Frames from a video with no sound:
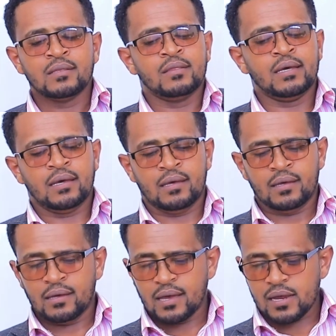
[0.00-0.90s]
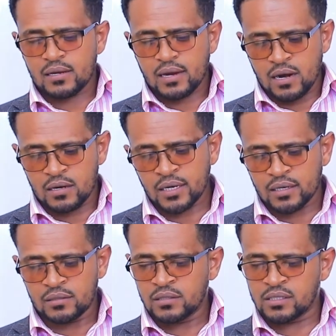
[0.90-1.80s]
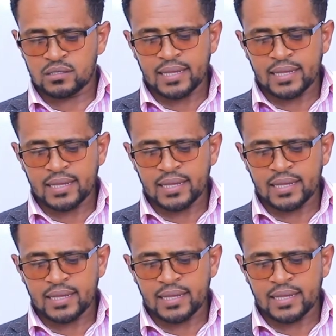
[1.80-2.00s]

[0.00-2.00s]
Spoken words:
the anger is